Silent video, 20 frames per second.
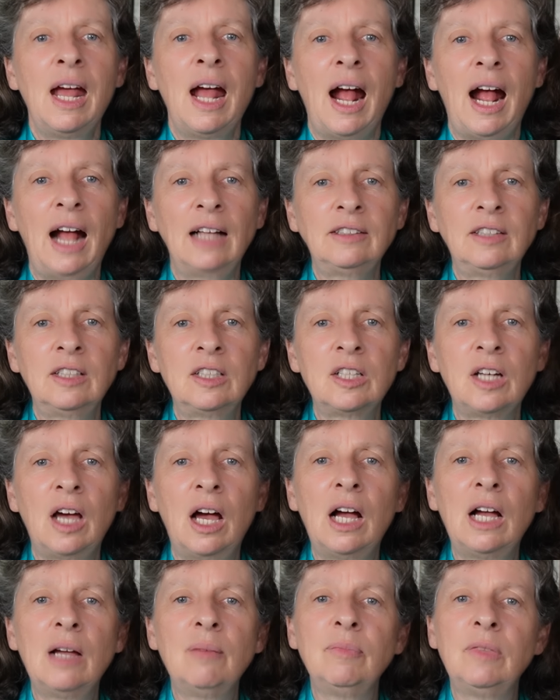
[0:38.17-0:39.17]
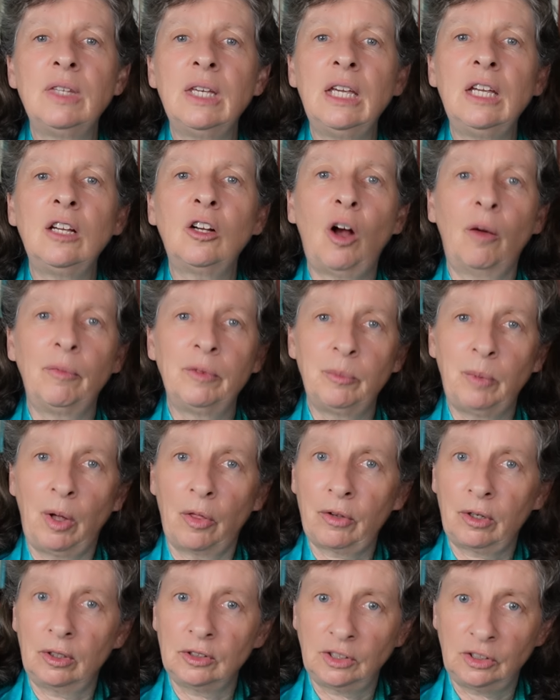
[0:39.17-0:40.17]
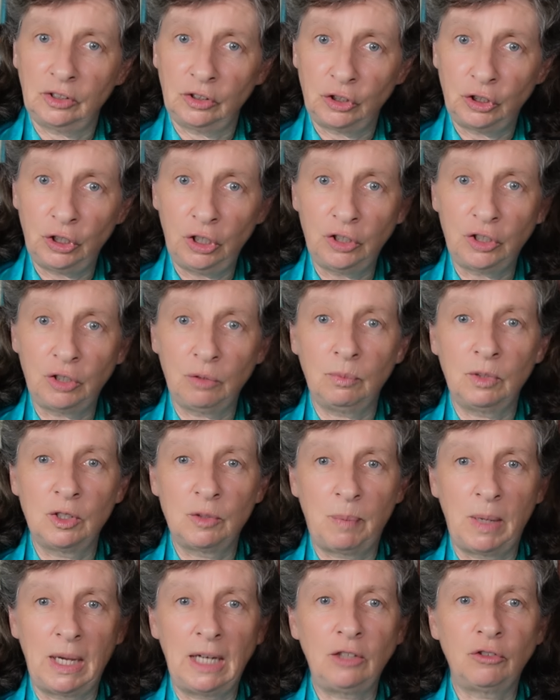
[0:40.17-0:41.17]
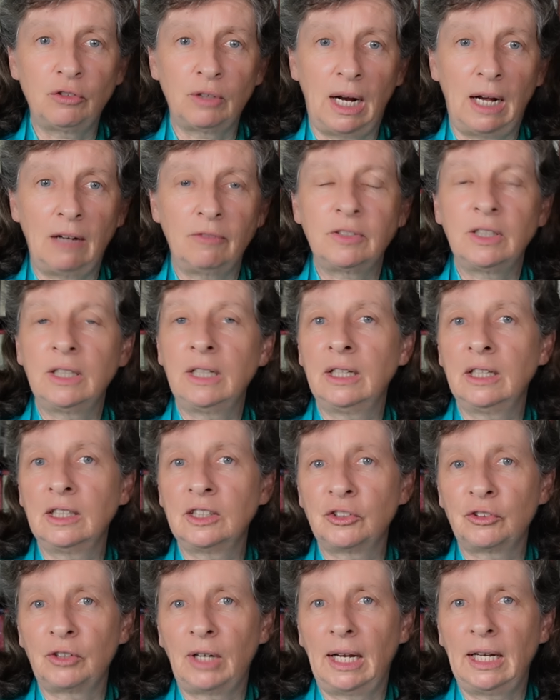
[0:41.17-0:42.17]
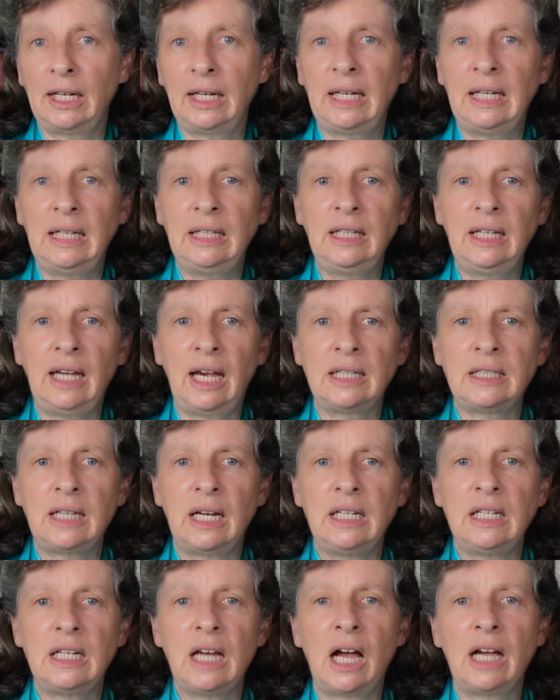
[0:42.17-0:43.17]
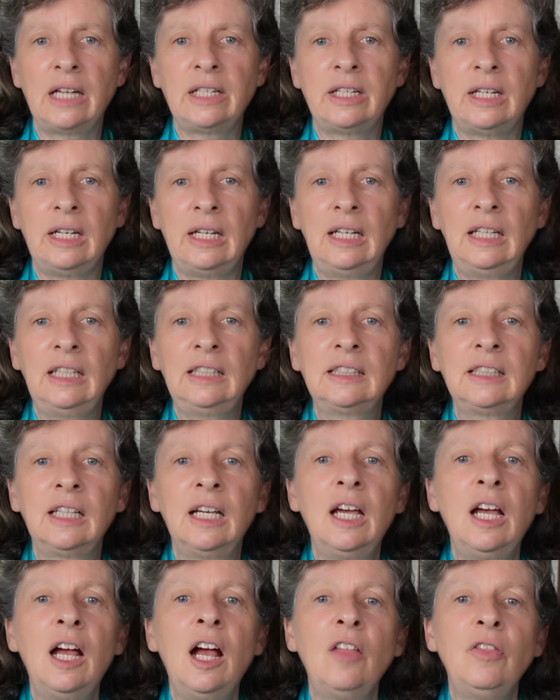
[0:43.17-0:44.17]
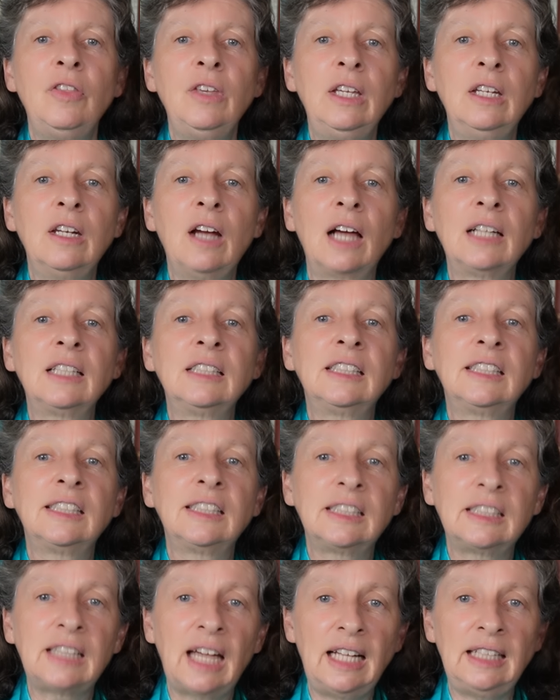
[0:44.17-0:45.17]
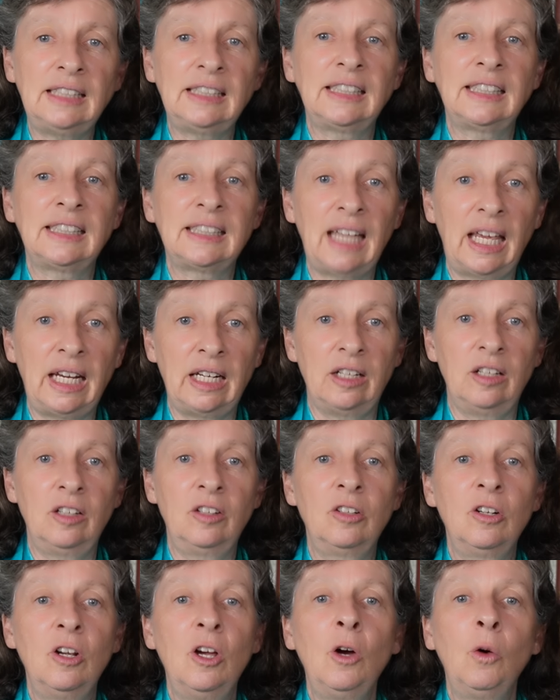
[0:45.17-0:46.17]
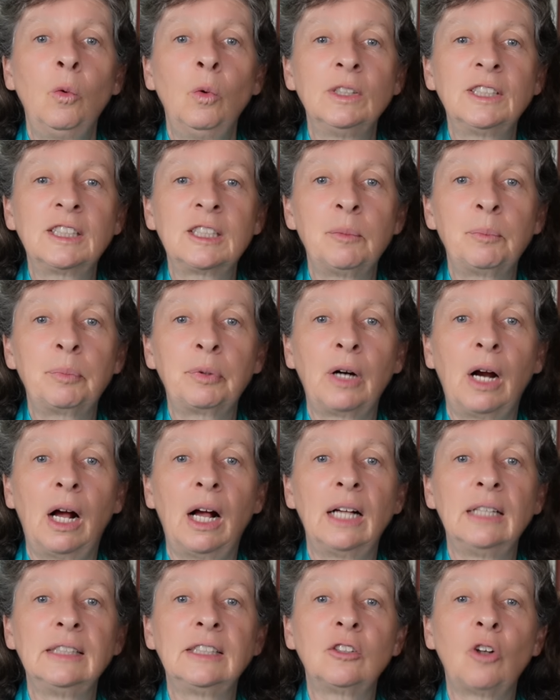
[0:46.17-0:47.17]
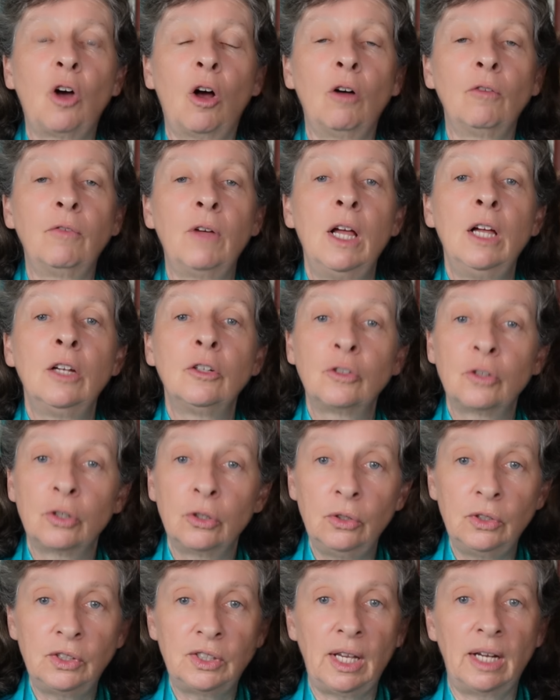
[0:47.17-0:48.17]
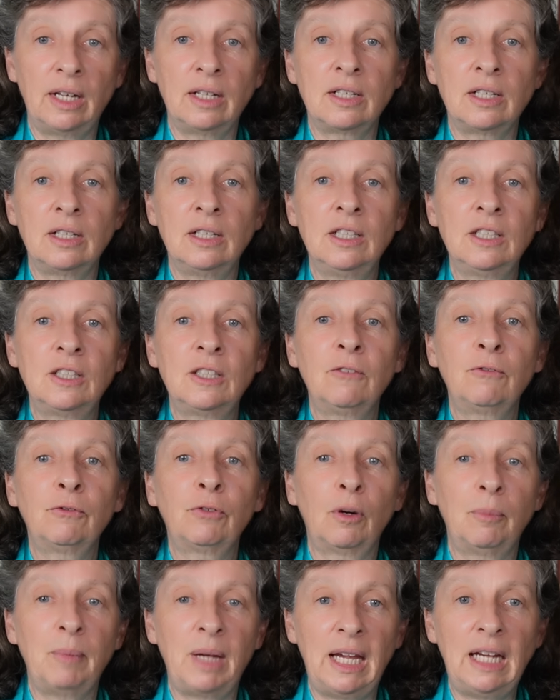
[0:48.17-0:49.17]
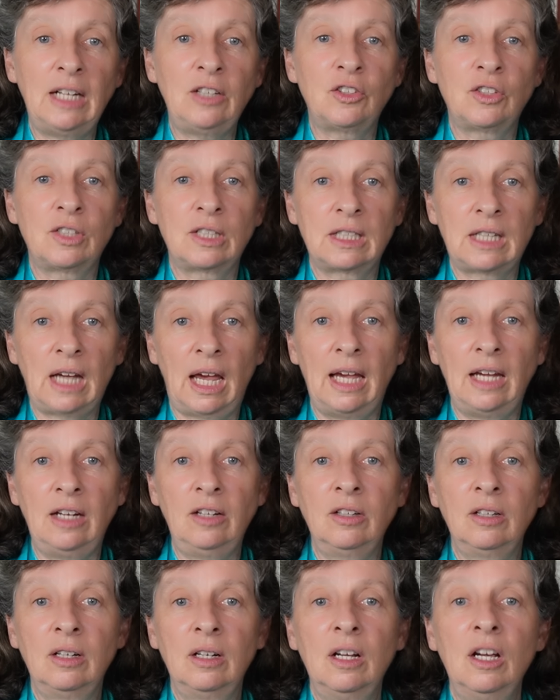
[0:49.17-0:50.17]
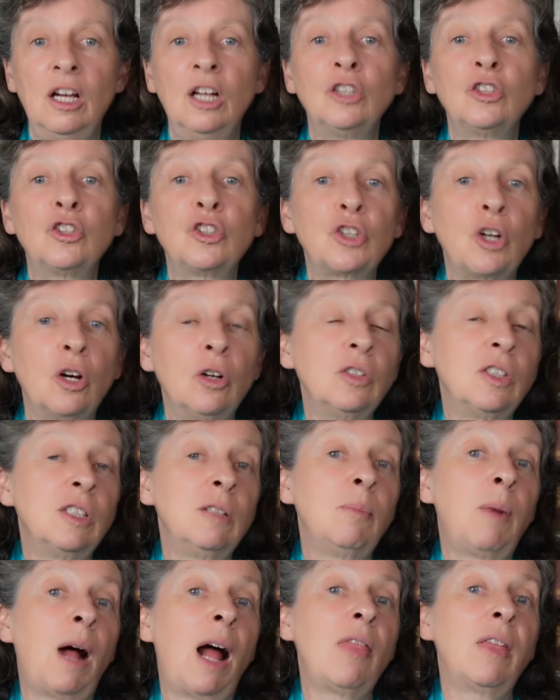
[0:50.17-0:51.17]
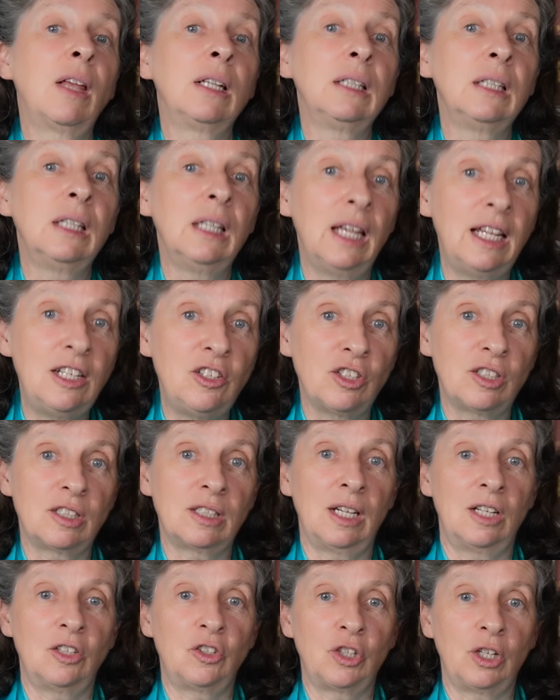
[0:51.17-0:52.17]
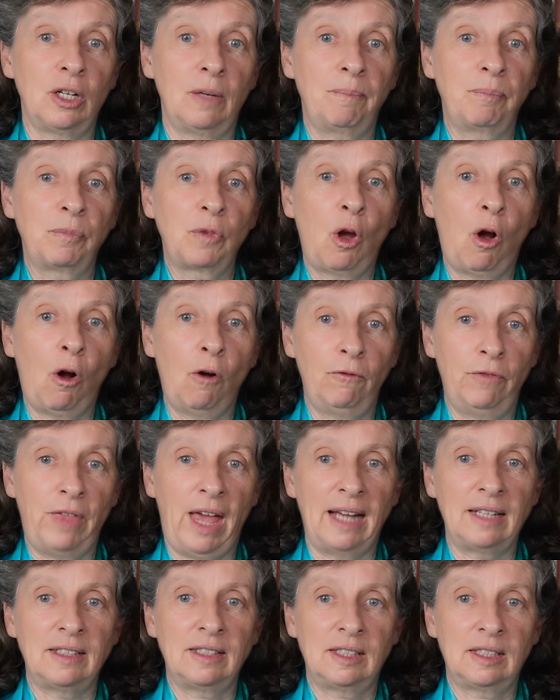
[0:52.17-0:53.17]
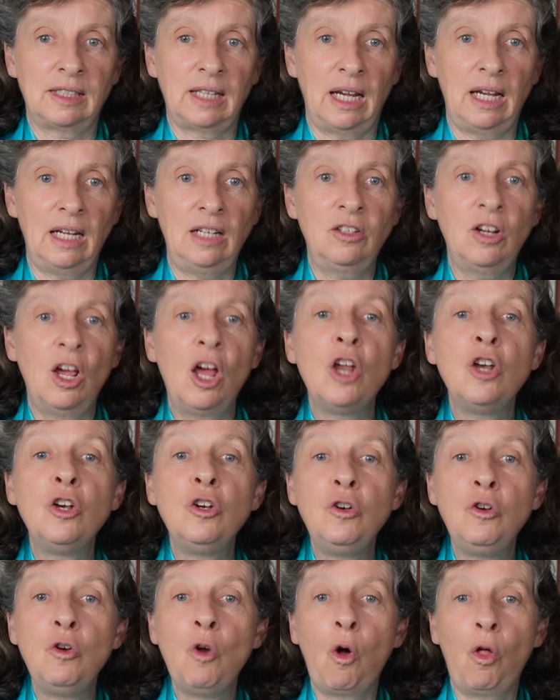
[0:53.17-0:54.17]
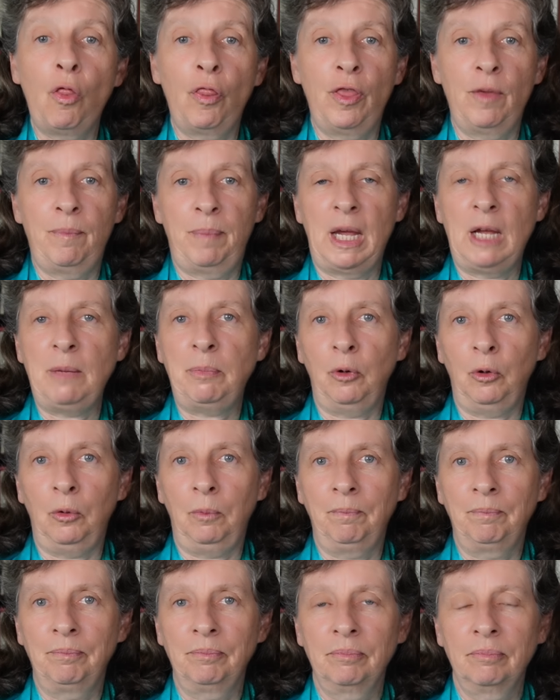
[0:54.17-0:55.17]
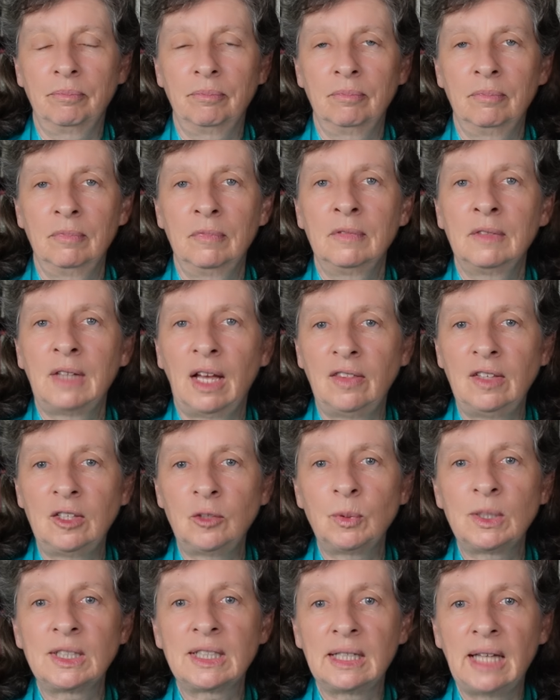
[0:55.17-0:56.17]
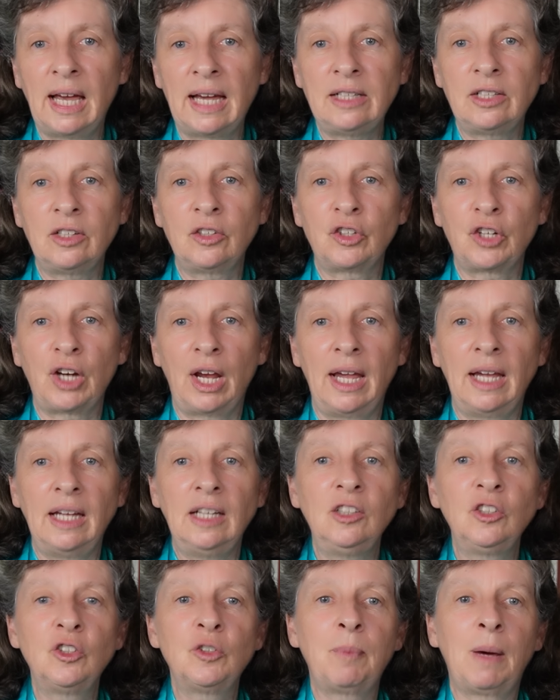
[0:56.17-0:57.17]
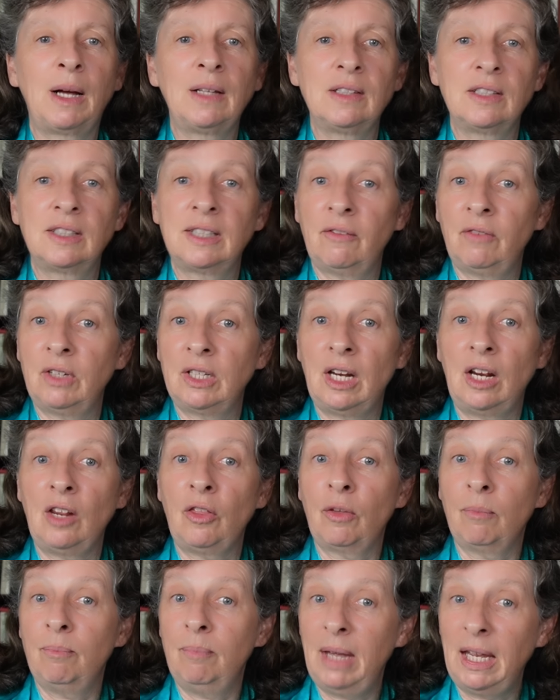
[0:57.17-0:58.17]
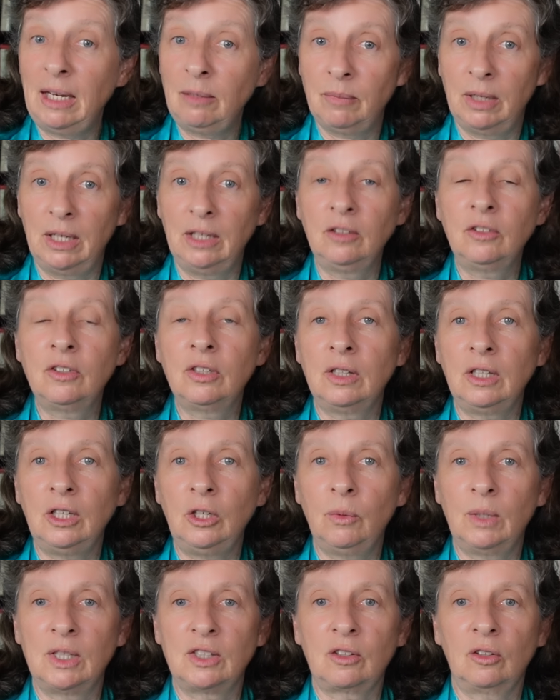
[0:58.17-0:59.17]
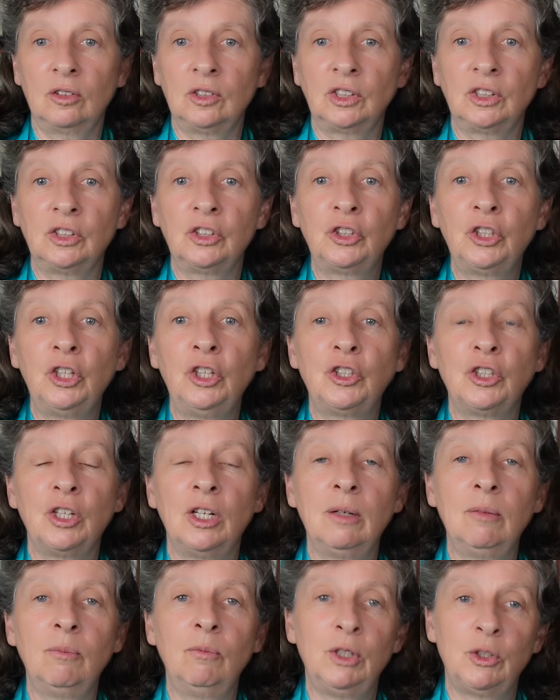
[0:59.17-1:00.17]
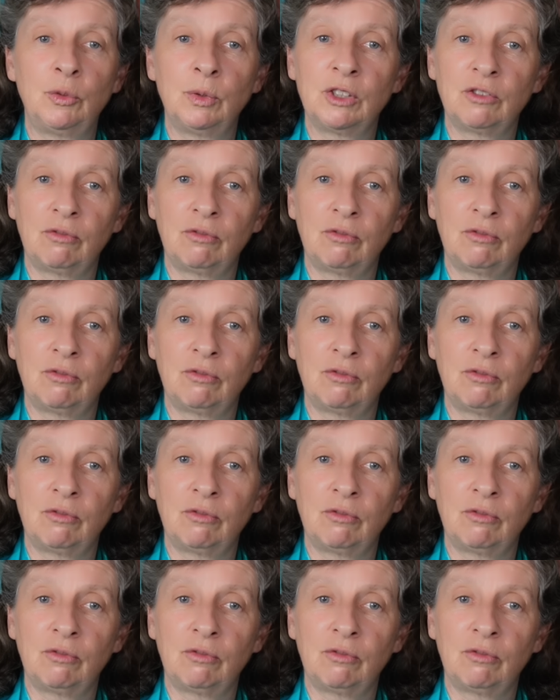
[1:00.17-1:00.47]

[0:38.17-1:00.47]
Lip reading: At the time the Commonwealth Constitution was being drafted in Australia in the 1890s, the United States Senate was comprised of 2 senators from each state chosen by the legislature of that state, not the people. Now, this was later changed by the 17th Amendment to the US Constitution, which was